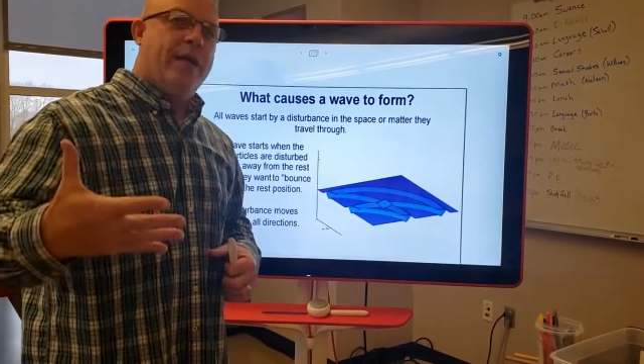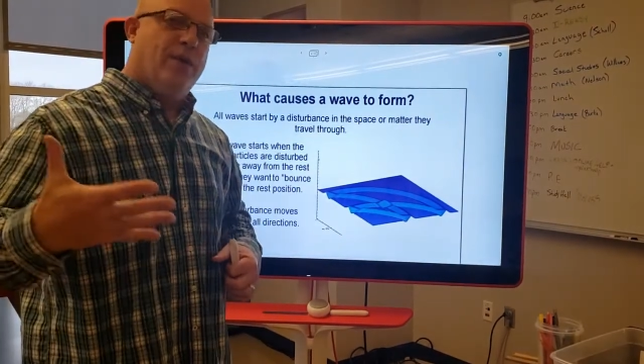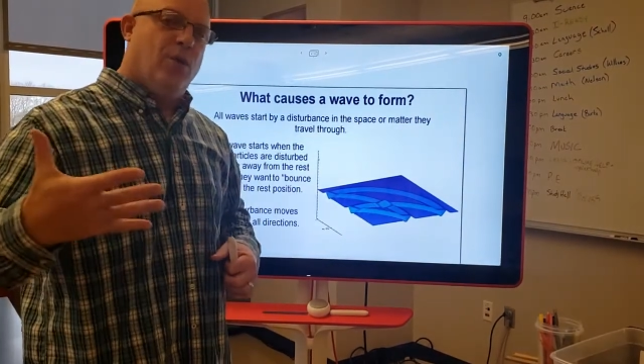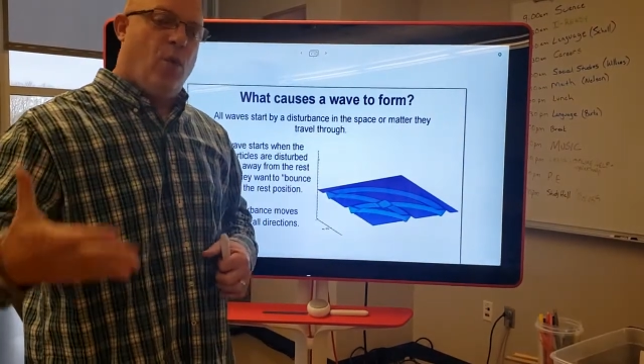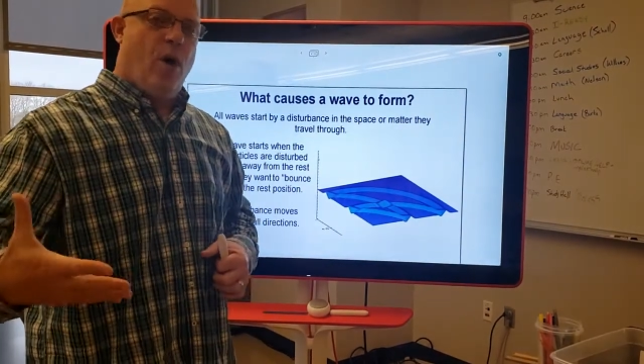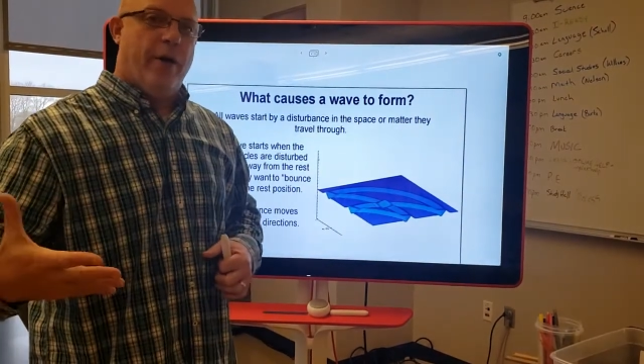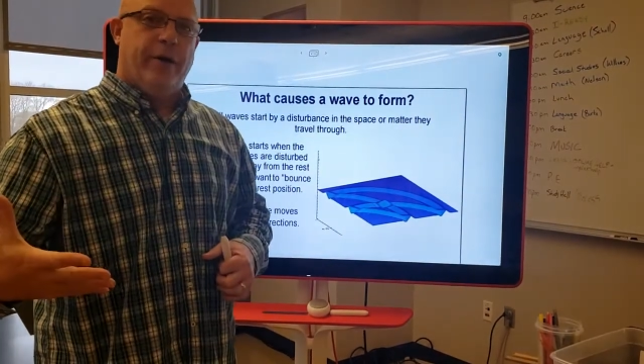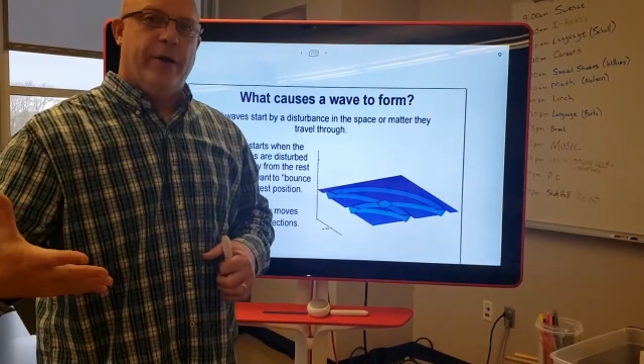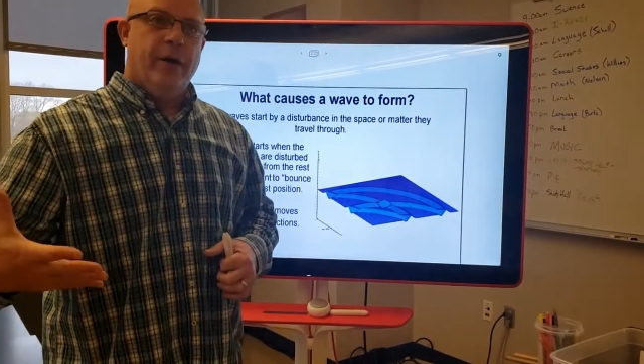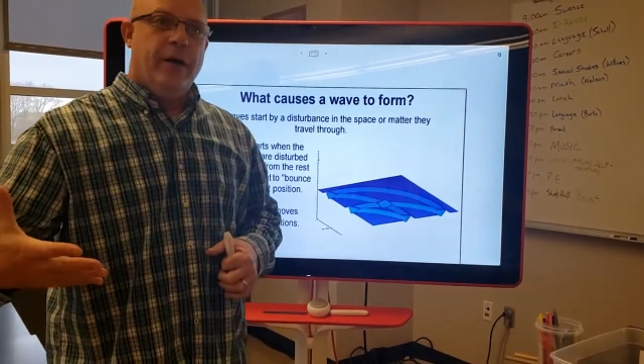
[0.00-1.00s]
in the
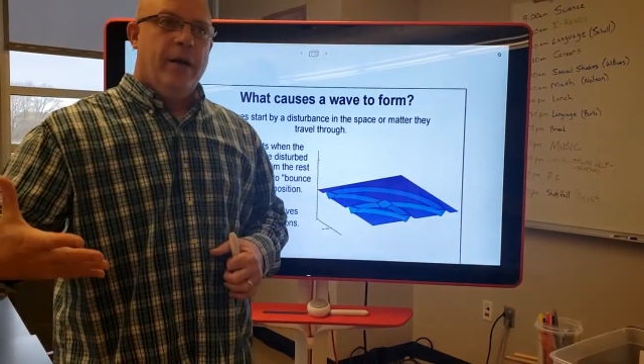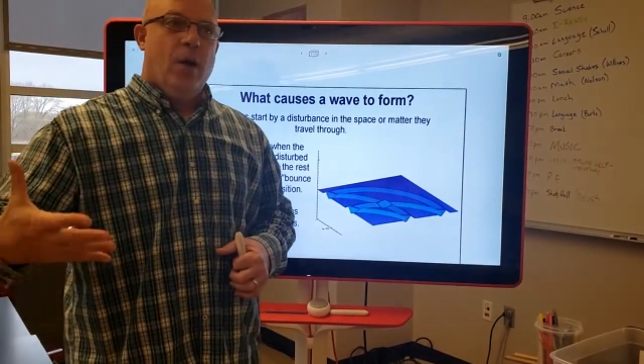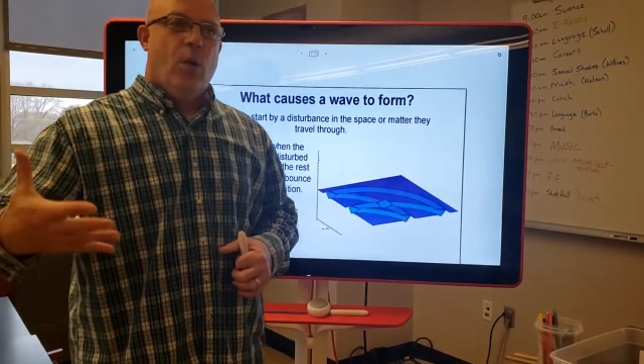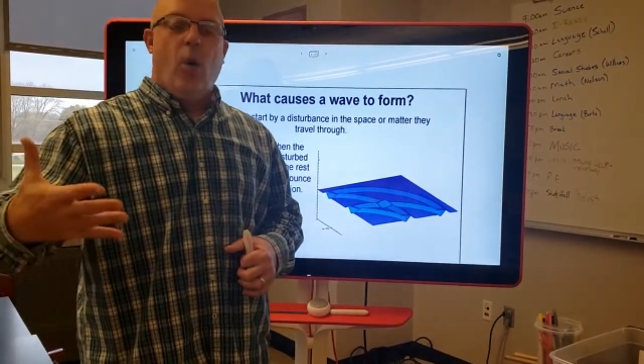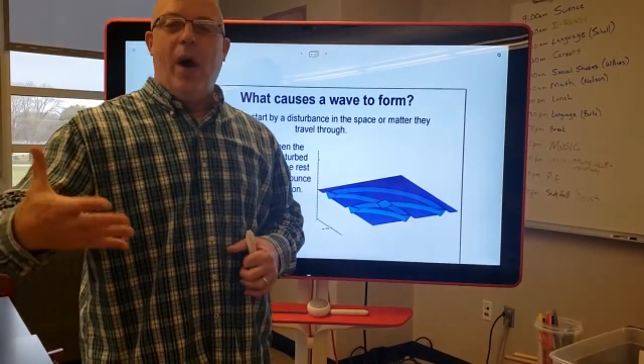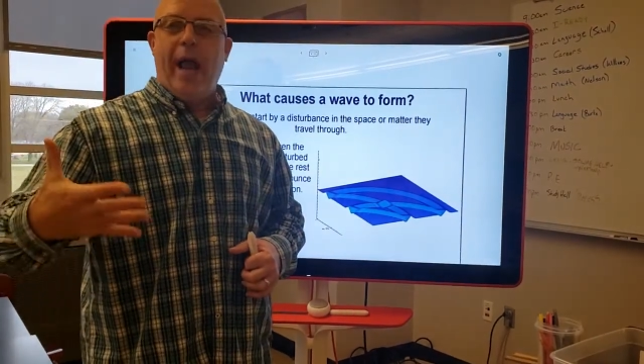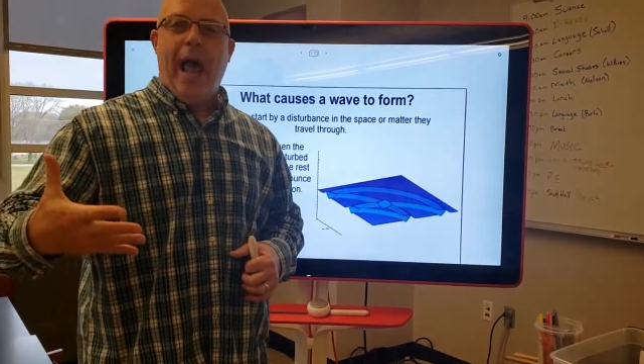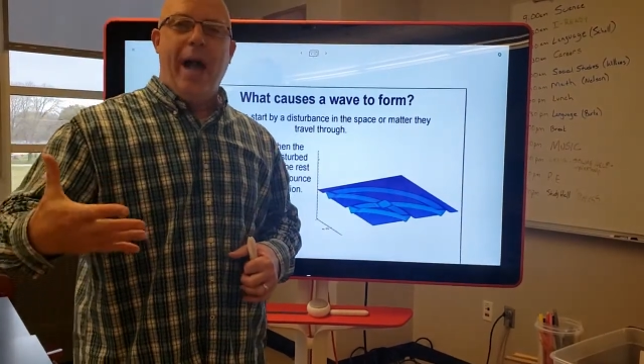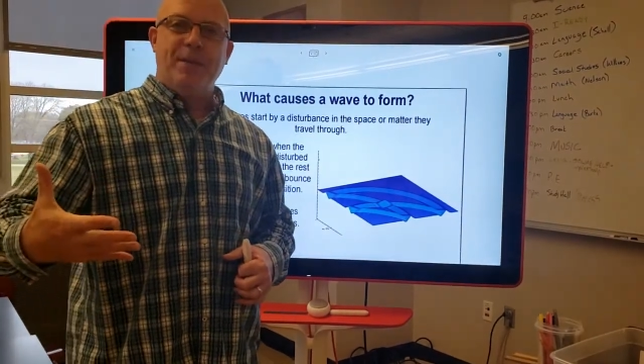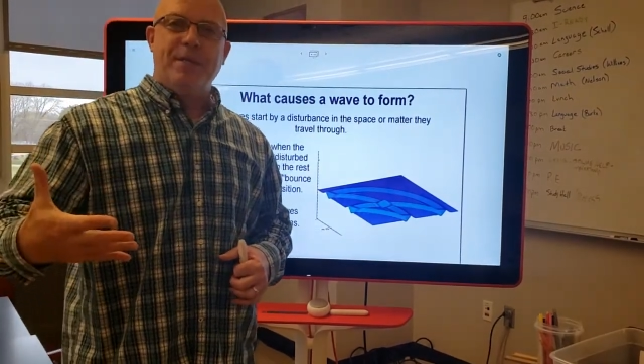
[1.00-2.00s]
water, what
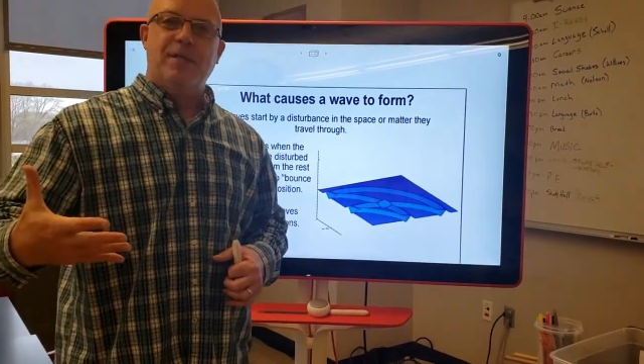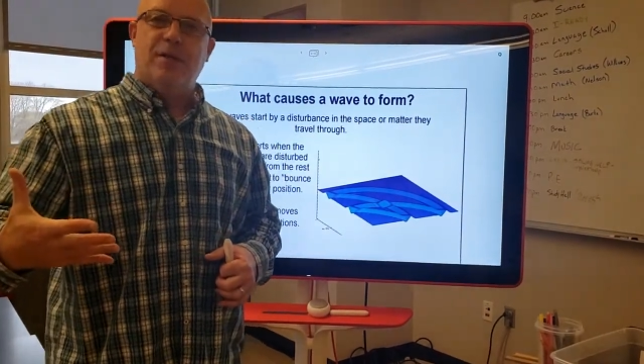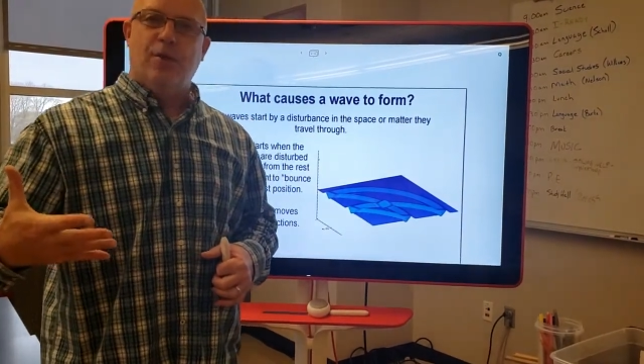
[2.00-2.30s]
happens to